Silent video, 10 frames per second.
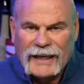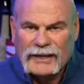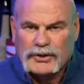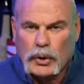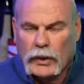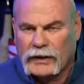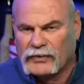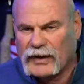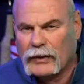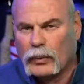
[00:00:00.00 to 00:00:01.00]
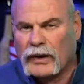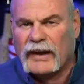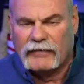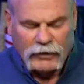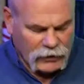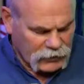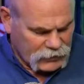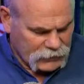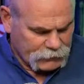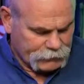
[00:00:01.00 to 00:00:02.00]
it joins, it will never
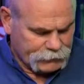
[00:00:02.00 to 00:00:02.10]
leak.